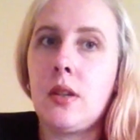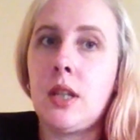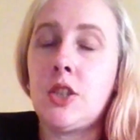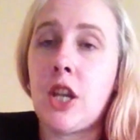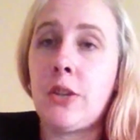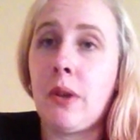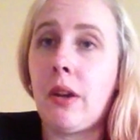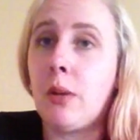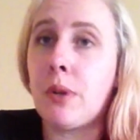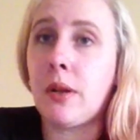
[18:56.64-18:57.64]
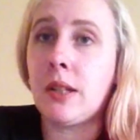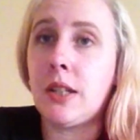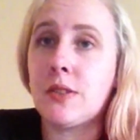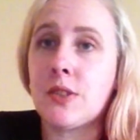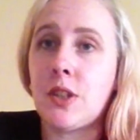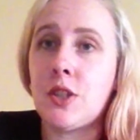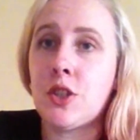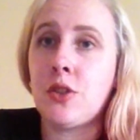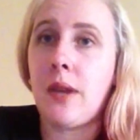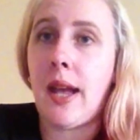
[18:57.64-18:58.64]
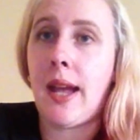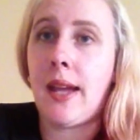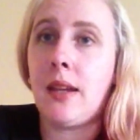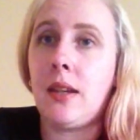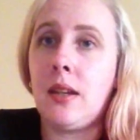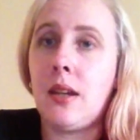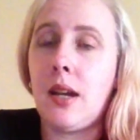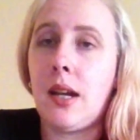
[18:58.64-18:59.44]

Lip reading: In January I'll probably also do a